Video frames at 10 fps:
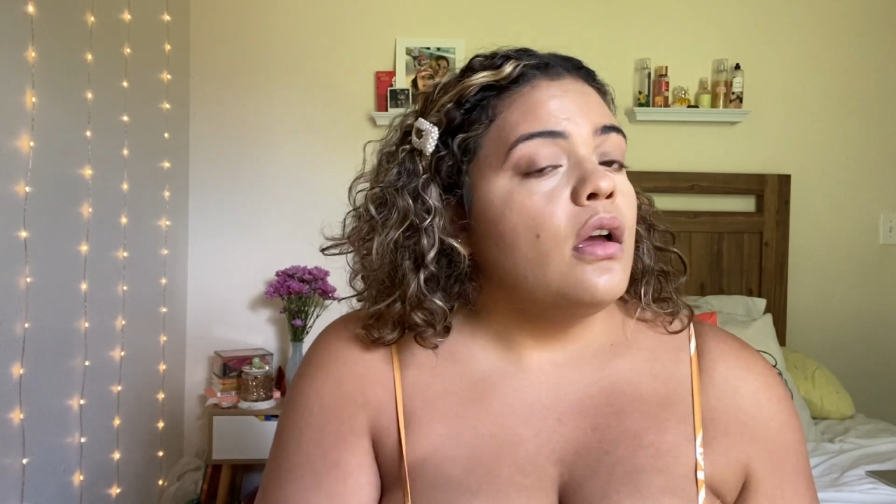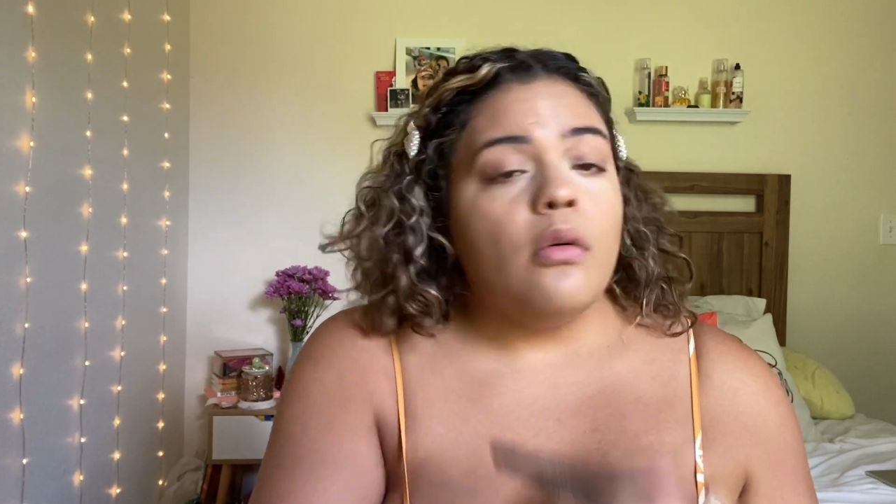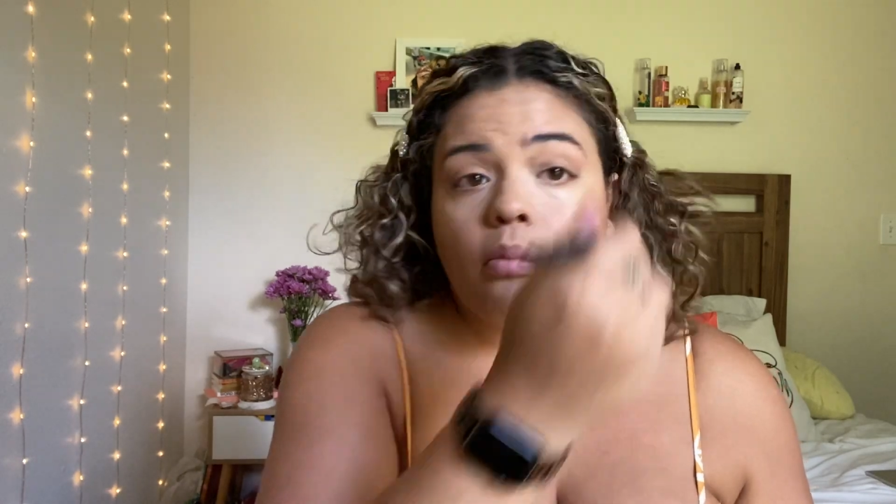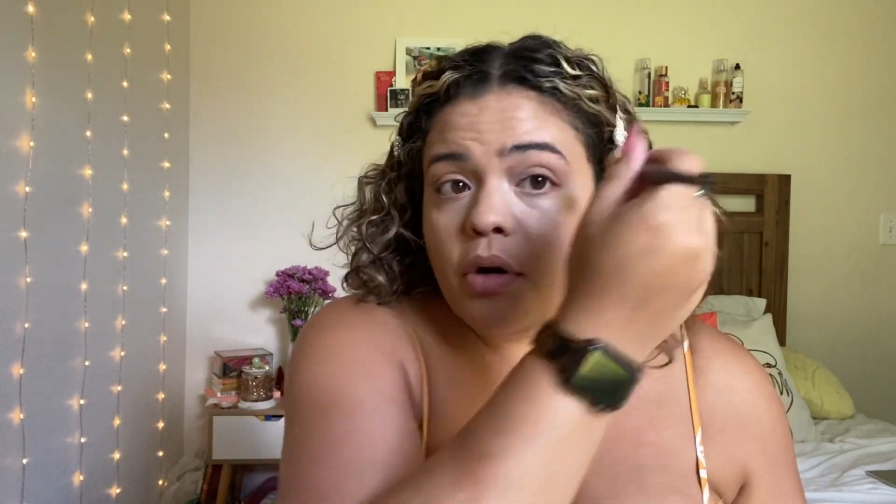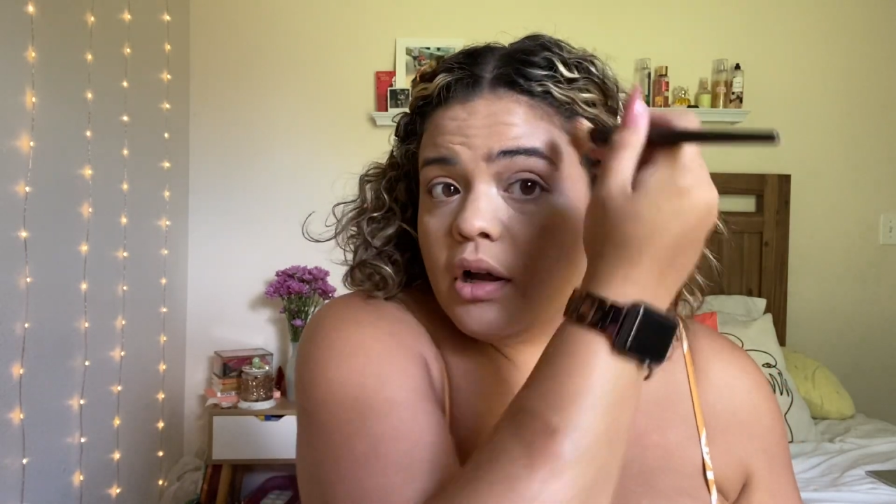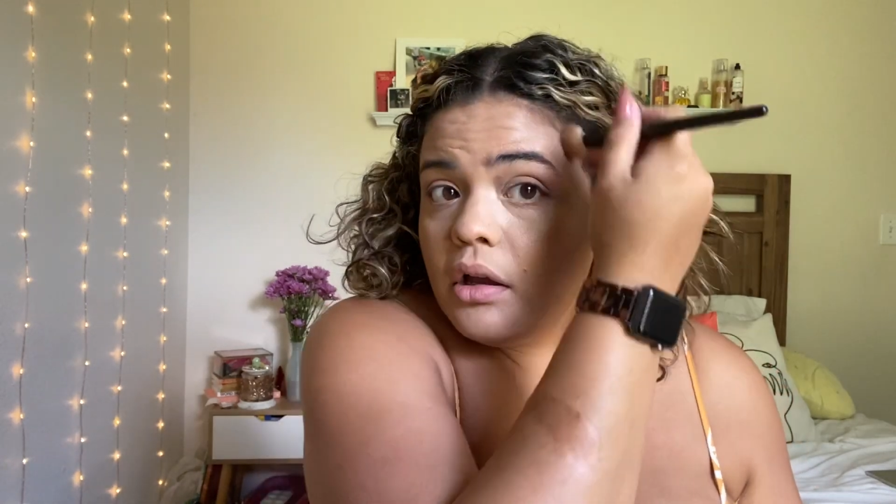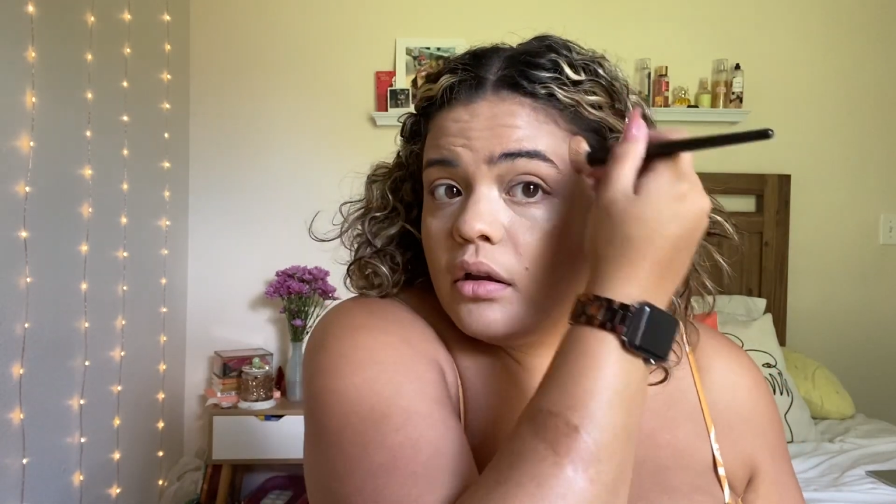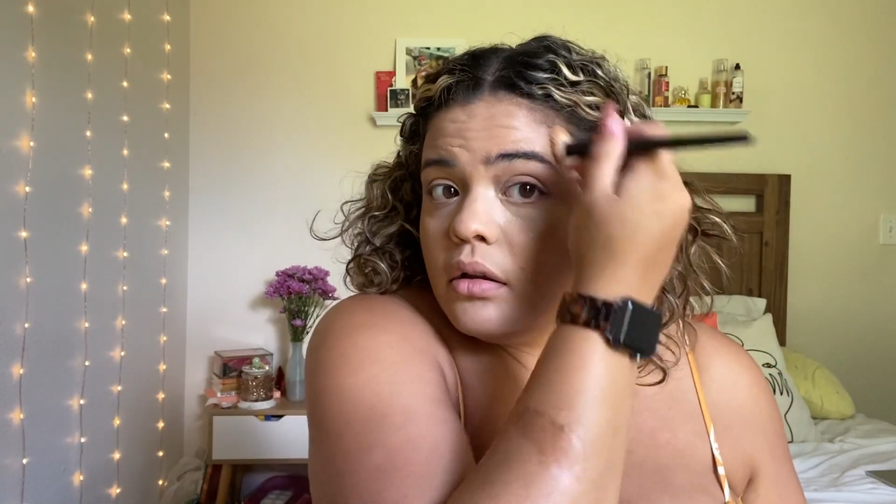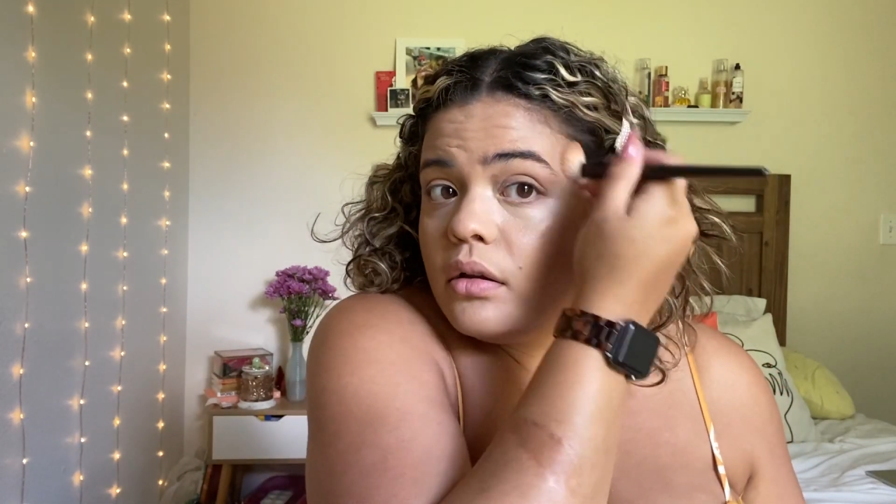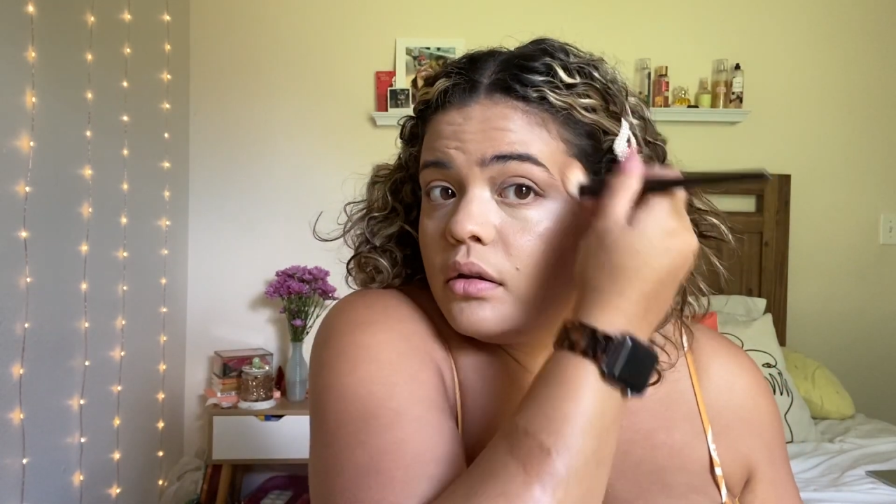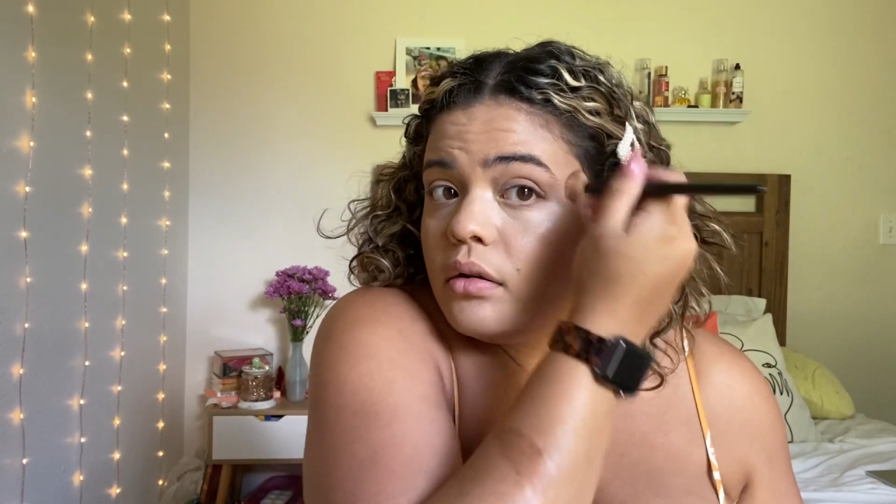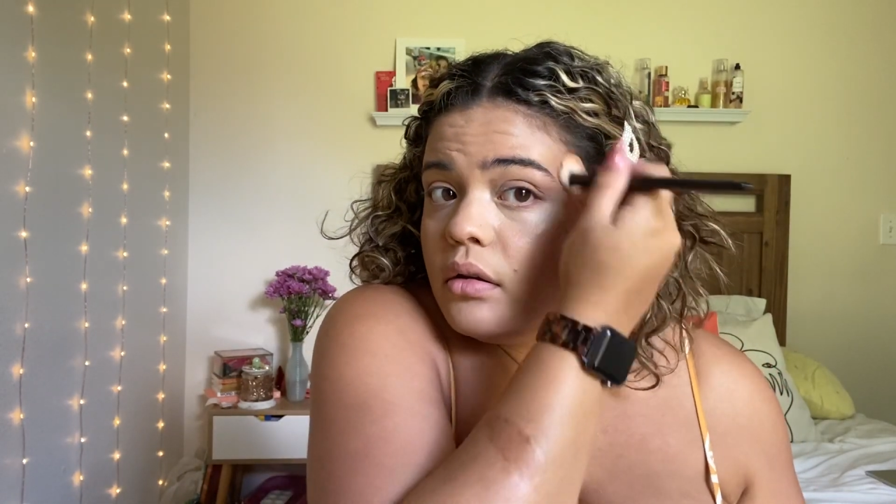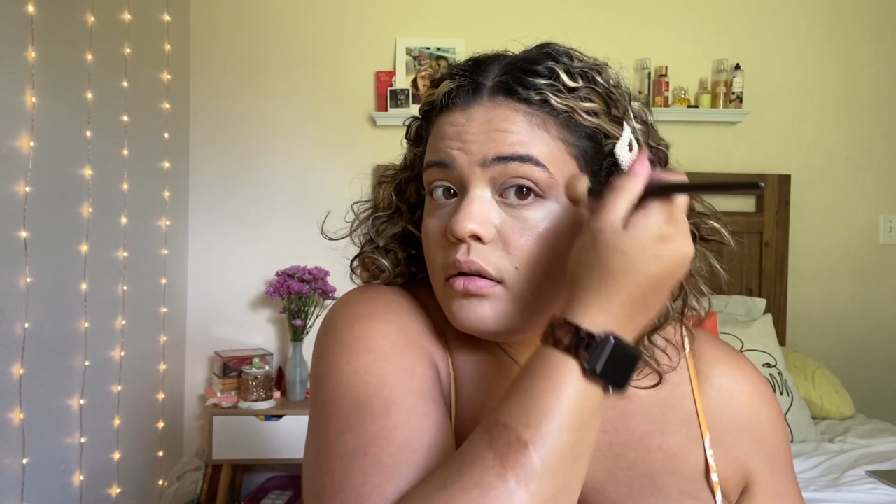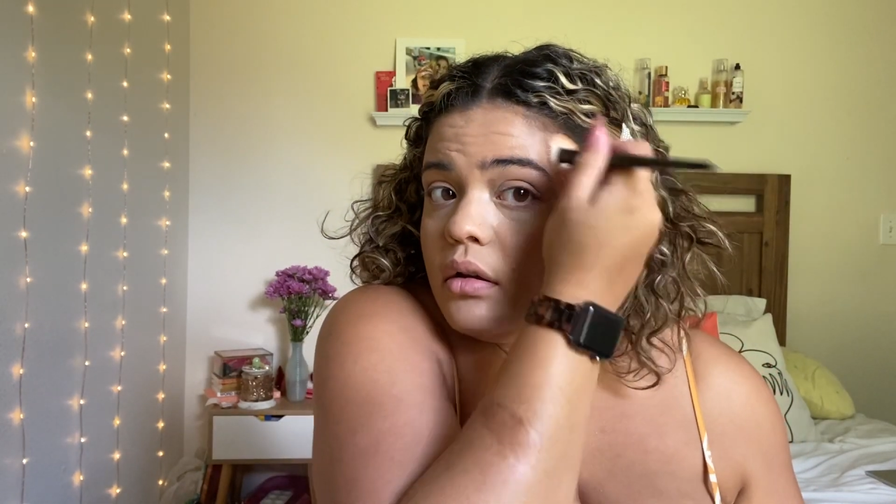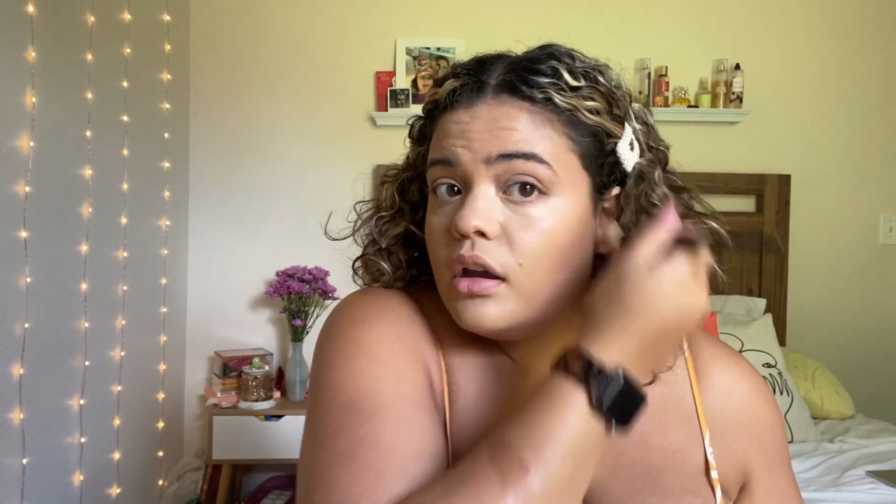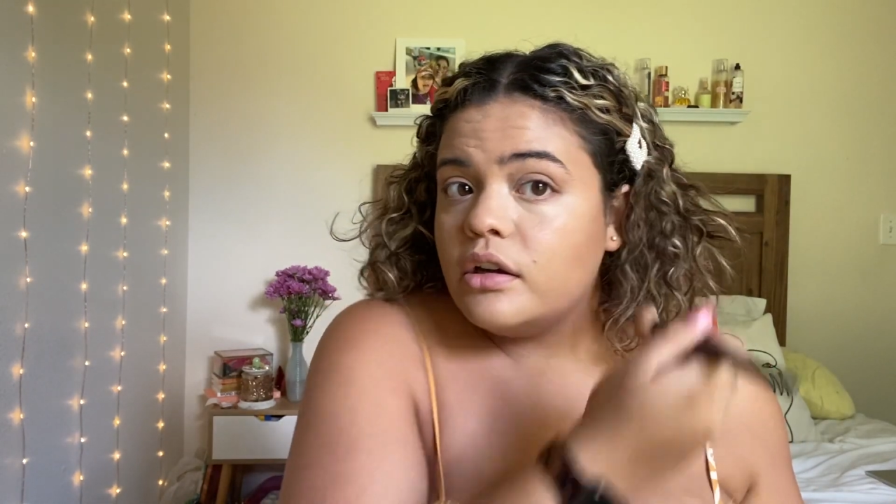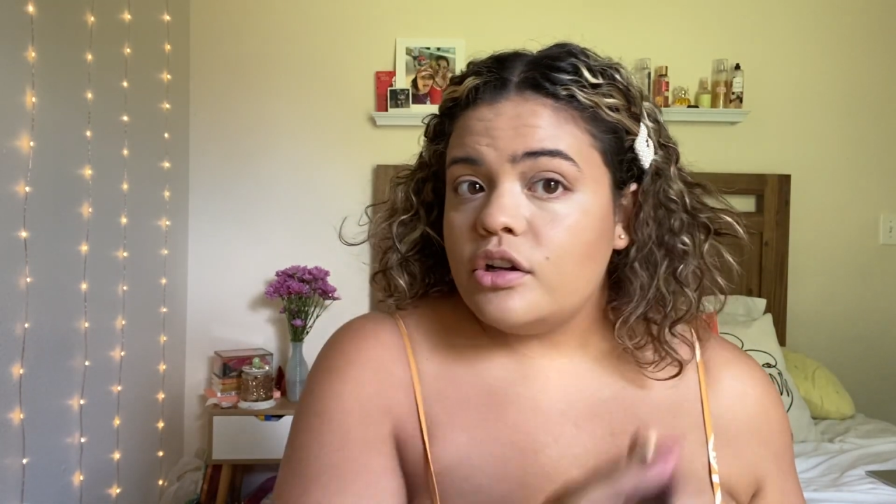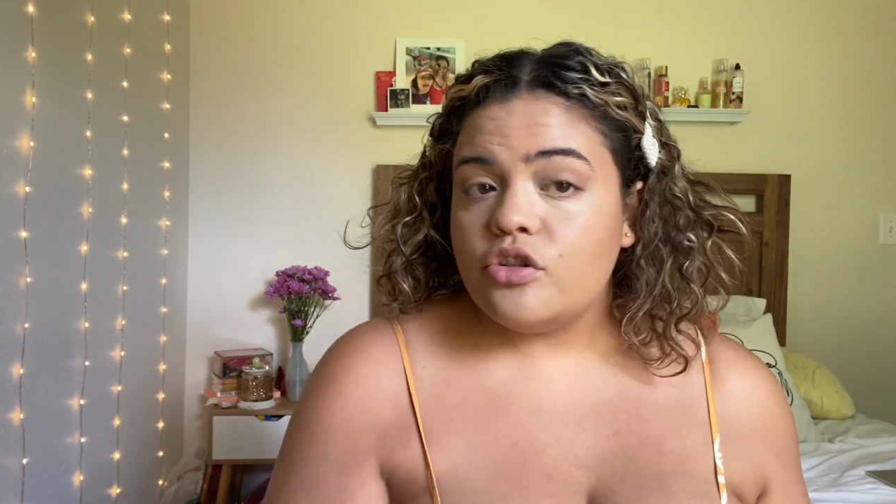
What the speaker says: but I'm gonna